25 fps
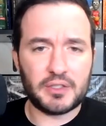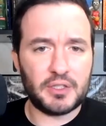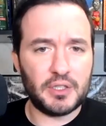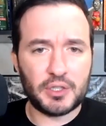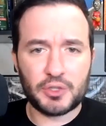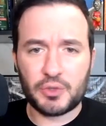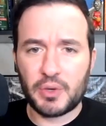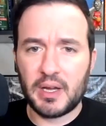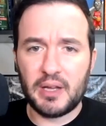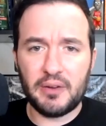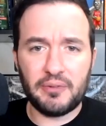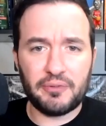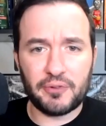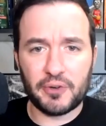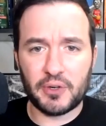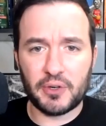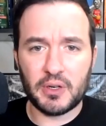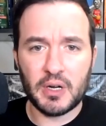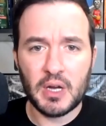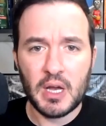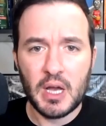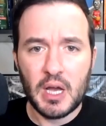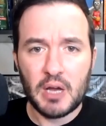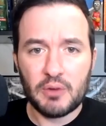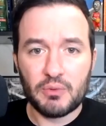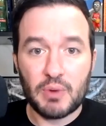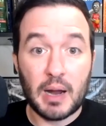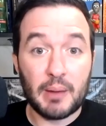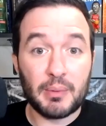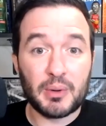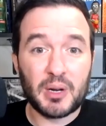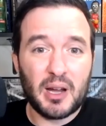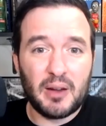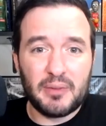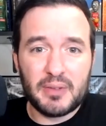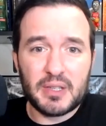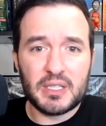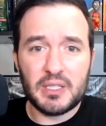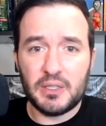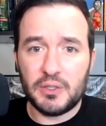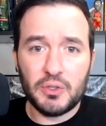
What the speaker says: you trade for Robert Covington,